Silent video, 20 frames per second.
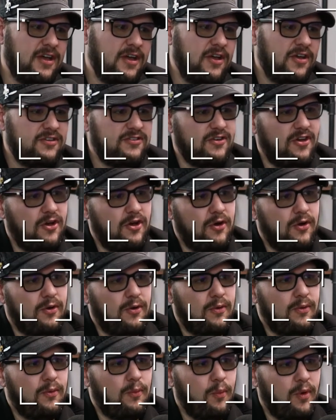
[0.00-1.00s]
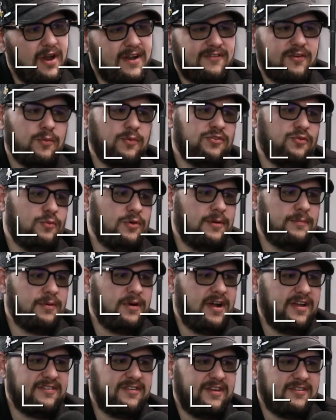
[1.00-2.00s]
So one of them was word
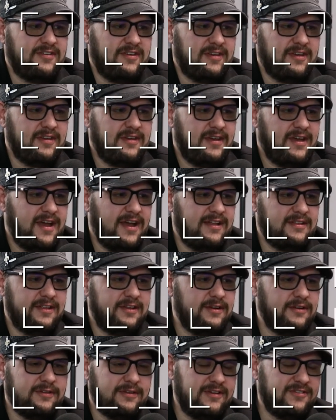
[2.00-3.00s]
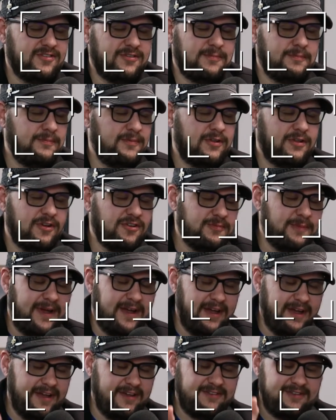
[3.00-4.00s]
processing. I literally just closed
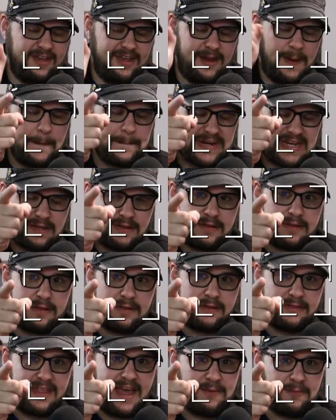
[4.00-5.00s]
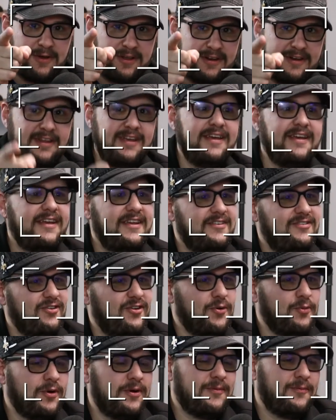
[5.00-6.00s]
my eyes and that one. So
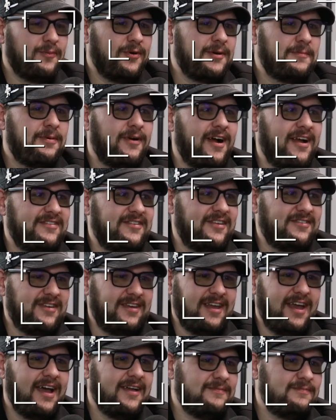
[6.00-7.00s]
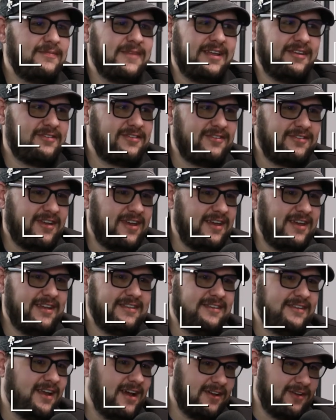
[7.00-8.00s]
word processing, needless to say, it
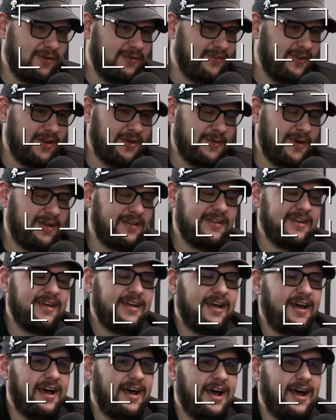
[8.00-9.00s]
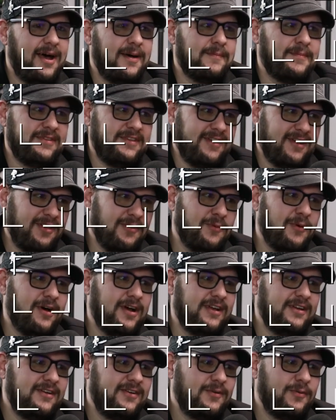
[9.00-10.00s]
did not go very well. But the other
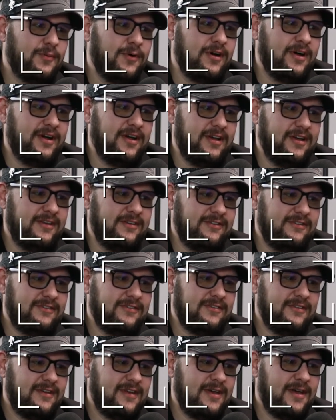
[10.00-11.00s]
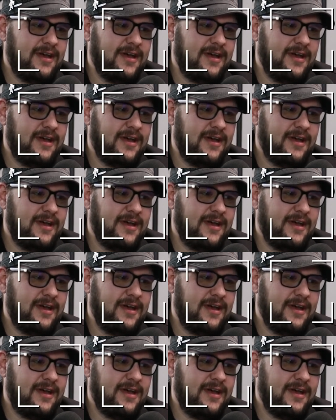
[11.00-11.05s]
one was...